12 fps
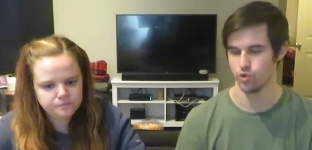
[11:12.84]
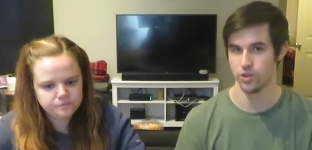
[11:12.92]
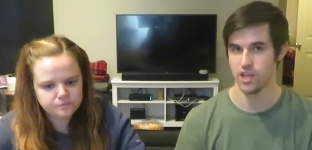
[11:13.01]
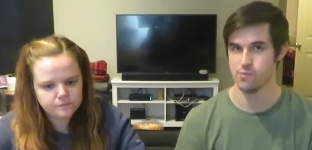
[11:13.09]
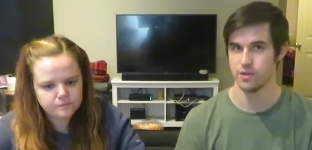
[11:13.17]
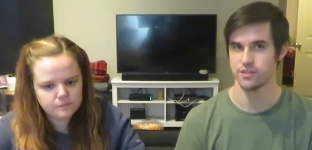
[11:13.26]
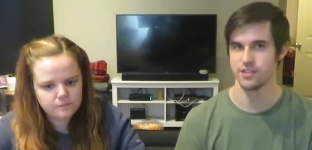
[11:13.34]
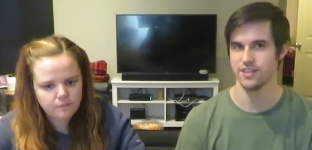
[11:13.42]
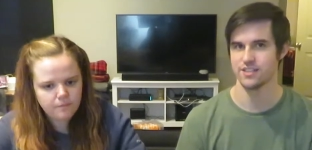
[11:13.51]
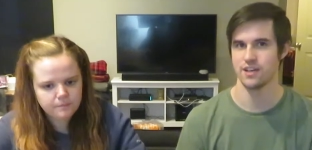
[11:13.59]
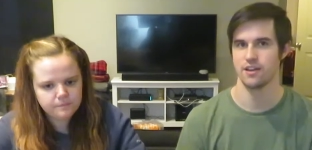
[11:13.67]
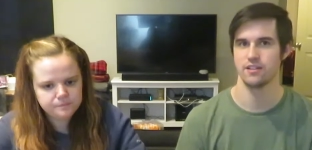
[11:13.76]
Speaker 1: to a layman, it
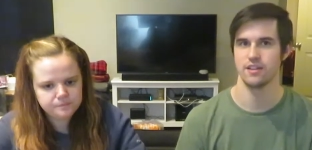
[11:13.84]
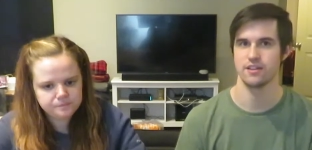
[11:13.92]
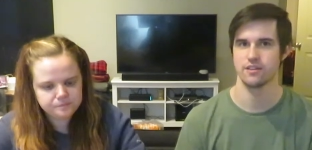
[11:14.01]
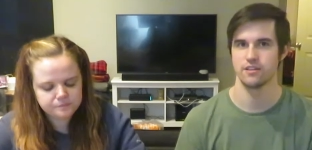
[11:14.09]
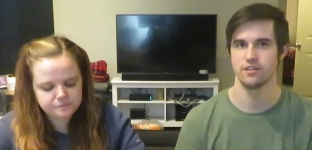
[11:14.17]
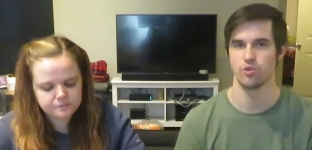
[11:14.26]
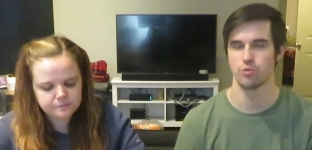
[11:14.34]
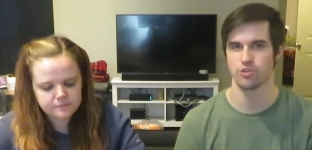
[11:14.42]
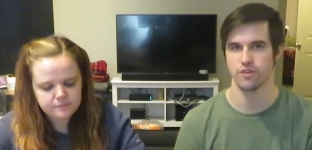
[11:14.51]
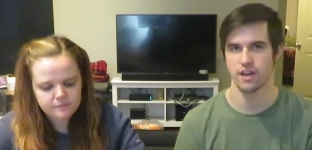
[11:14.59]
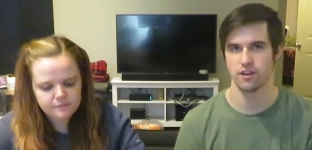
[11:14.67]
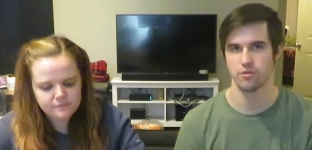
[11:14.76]
tastes kind of like a normal
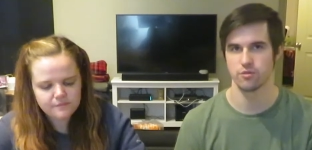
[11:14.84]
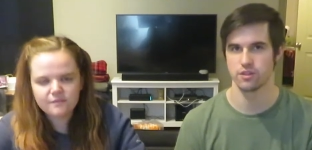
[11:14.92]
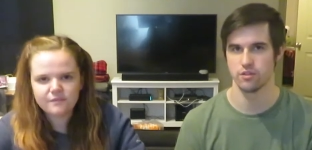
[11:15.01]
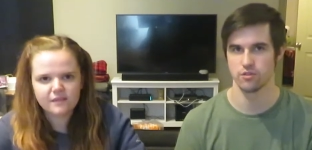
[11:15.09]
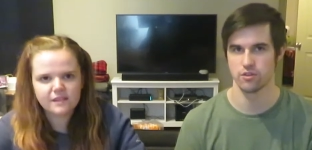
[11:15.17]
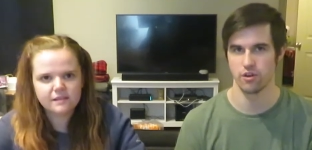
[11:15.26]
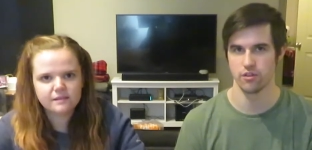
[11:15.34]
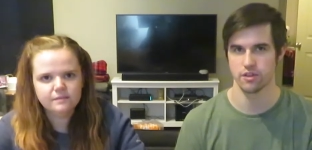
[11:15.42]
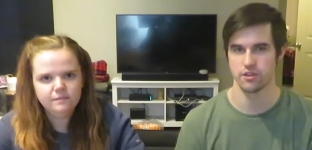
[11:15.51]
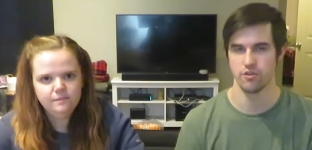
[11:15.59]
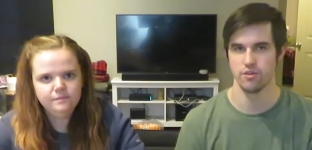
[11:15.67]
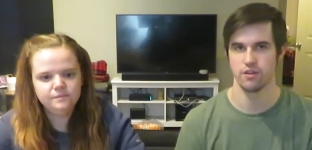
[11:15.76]
cracker with a little
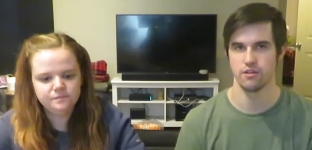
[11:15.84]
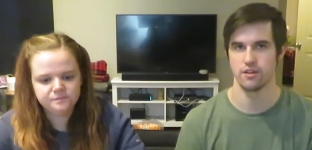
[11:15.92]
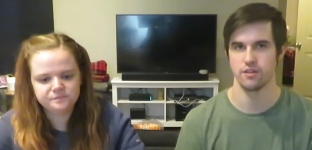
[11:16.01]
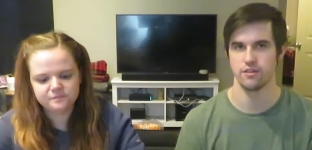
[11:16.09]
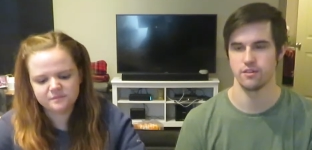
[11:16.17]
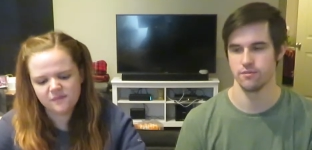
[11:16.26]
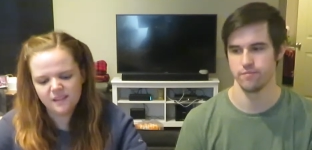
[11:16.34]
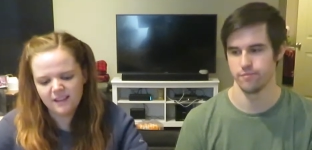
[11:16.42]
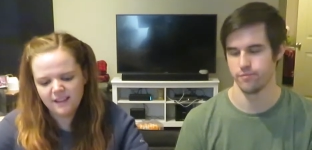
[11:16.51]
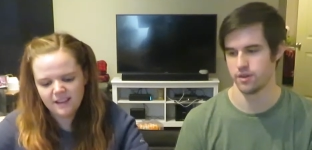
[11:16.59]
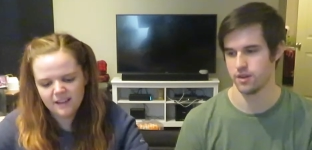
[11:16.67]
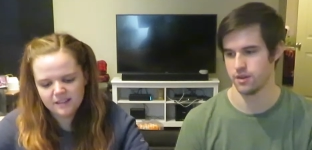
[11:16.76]
garlic coating mm -hmm. on it.
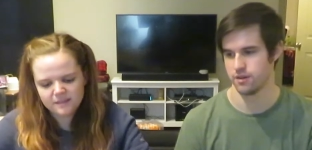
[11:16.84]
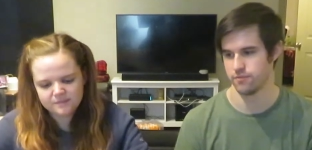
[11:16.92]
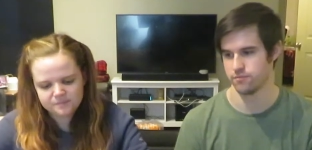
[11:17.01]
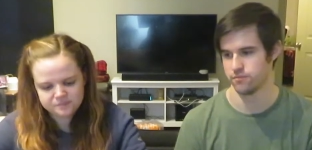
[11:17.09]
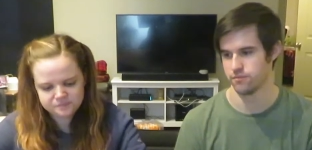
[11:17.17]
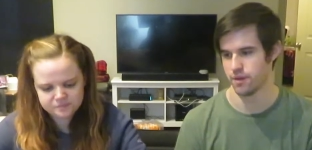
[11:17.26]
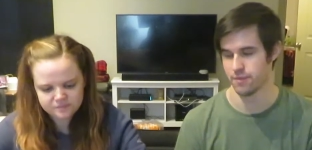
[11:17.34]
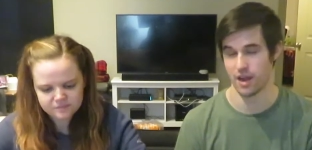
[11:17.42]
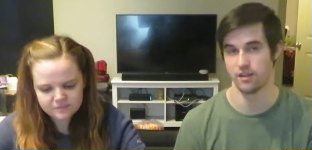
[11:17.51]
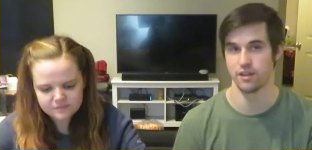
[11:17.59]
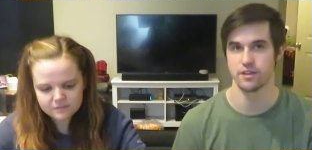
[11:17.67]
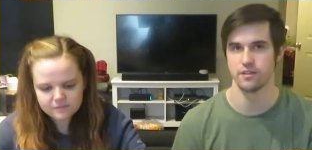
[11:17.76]
But um, I mean,
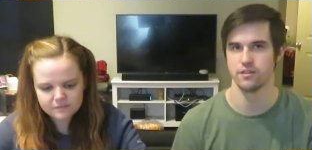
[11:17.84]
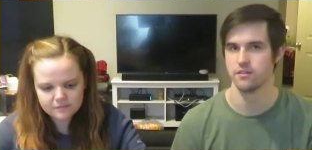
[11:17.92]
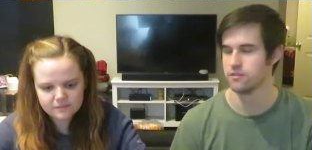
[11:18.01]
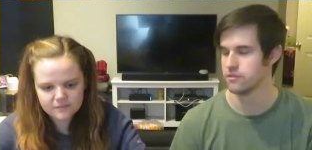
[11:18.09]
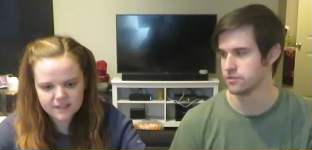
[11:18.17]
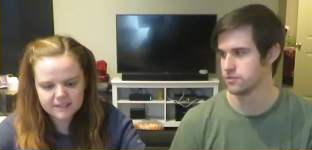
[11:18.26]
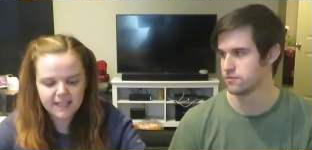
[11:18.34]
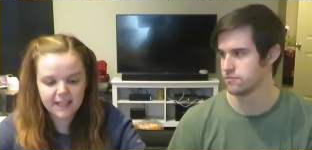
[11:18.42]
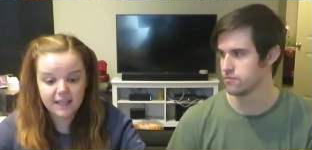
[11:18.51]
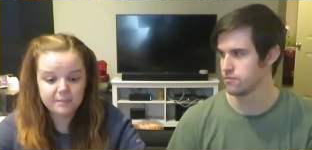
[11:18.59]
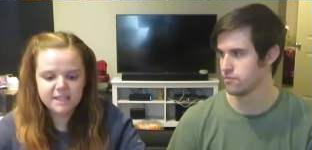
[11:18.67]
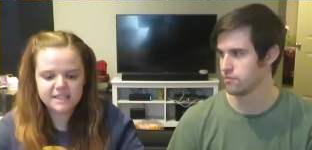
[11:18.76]
I like it.
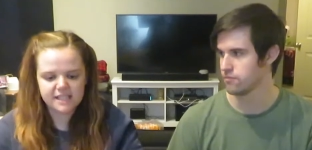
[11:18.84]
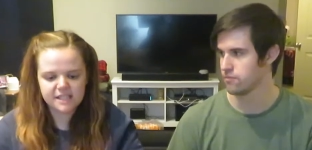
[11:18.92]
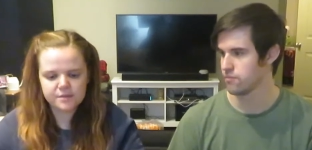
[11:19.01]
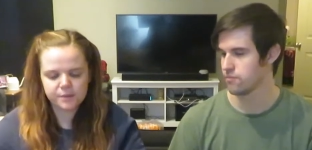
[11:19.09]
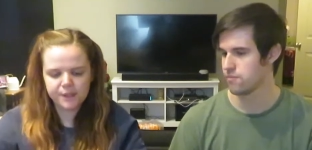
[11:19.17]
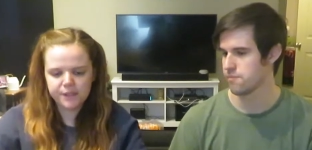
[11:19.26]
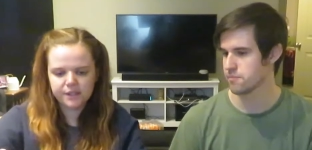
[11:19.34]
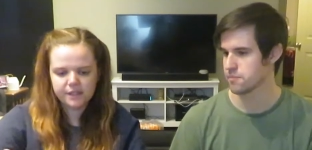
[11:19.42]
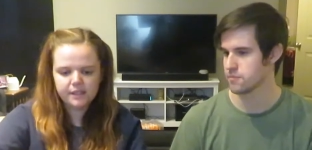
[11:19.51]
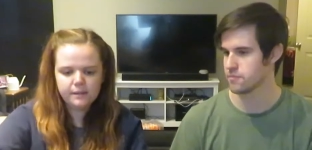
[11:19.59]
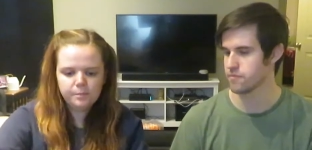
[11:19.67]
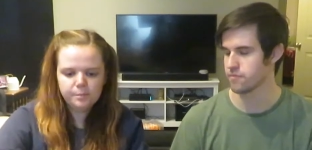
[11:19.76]
Speaker 2: Yeah, I mean, it tastes really
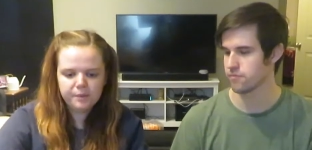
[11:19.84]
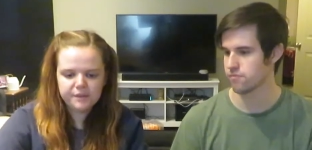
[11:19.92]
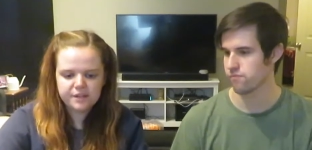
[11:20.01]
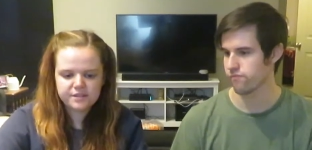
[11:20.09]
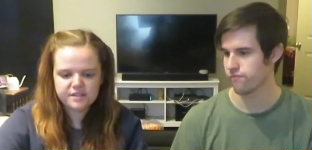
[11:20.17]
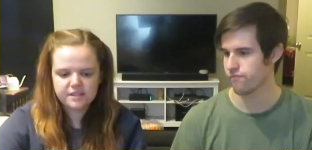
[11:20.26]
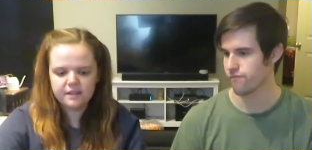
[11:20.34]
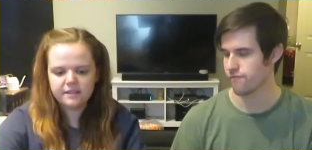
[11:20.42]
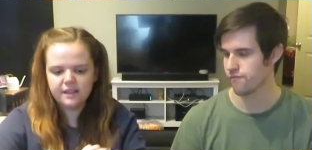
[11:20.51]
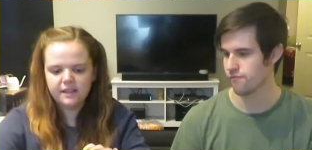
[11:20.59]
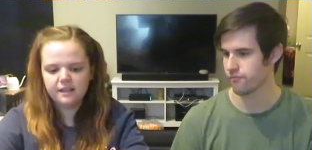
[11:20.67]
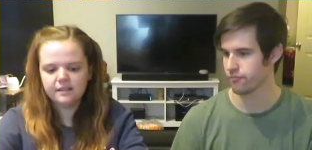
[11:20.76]
good, but there's
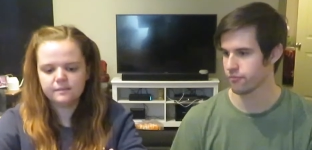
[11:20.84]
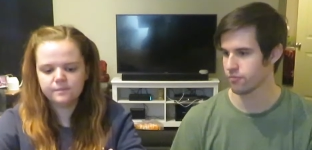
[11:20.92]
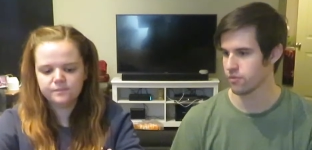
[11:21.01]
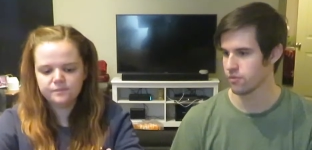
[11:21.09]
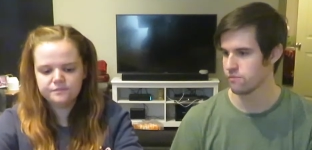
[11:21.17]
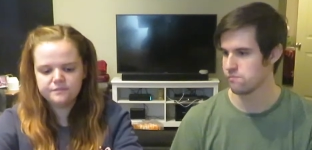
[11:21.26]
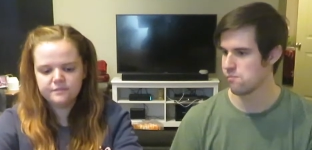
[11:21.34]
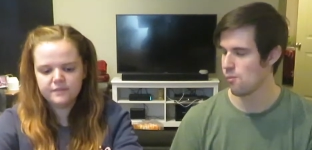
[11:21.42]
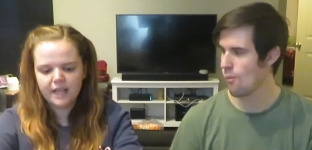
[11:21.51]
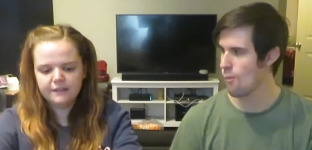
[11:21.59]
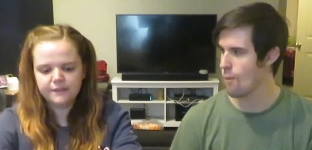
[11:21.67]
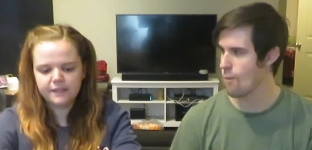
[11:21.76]
nothing
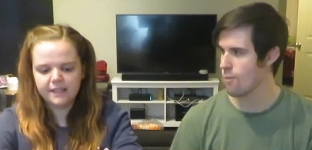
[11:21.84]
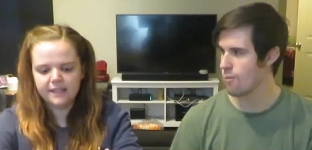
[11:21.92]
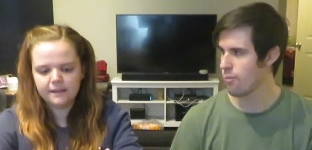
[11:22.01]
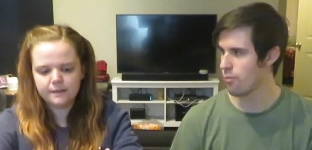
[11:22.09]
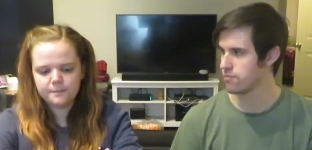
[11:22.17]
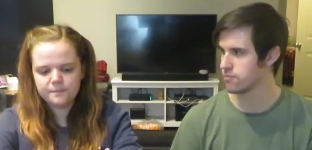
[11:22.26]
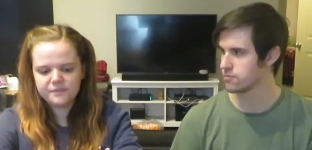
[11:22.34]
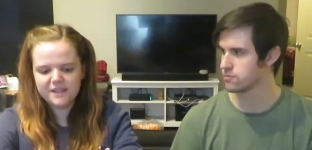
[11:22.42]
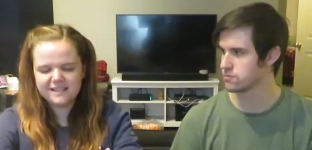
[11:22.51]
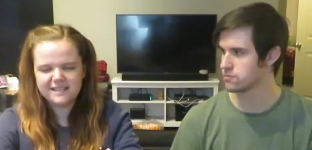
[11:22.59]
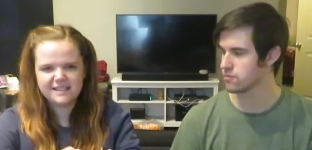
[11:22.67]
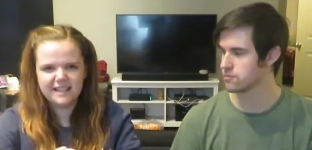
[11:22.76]
I feel like
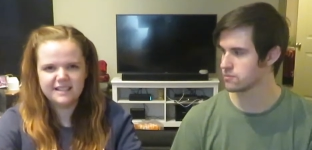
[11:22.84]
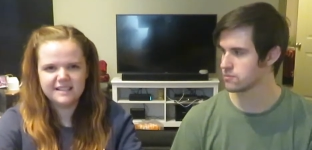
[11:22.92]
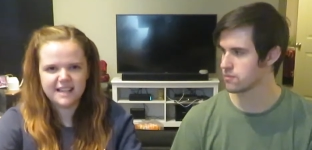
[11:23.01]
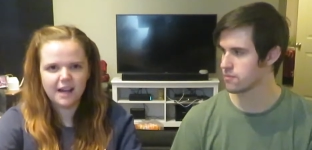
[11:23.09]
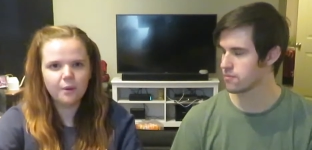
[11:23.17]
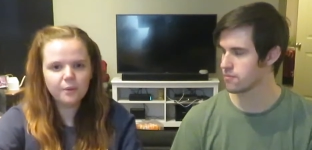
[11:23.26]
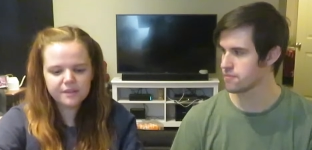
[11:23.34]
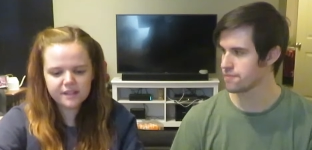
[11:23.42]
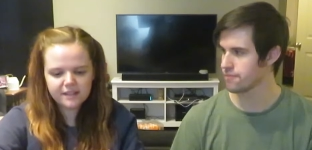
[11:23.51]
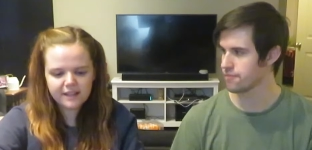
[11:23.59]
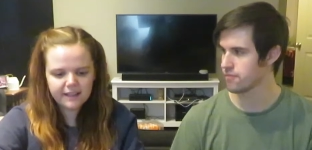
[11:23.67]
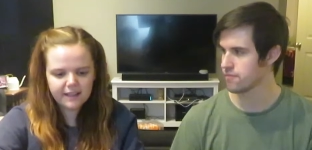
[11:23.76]
that stands out with
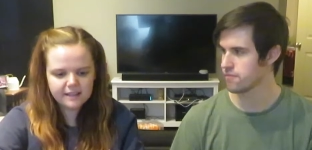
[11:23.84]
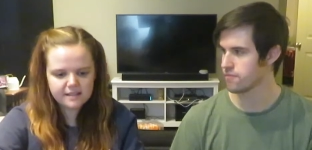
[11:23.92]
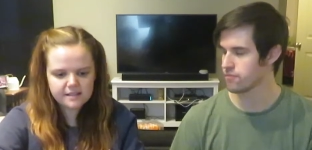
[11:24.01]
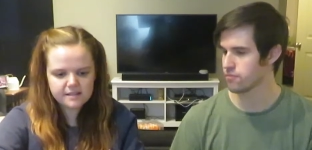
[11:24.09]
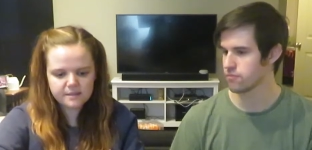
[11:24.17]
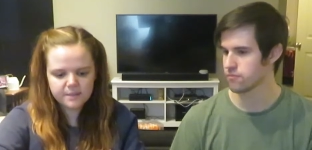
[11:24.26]
it. I guess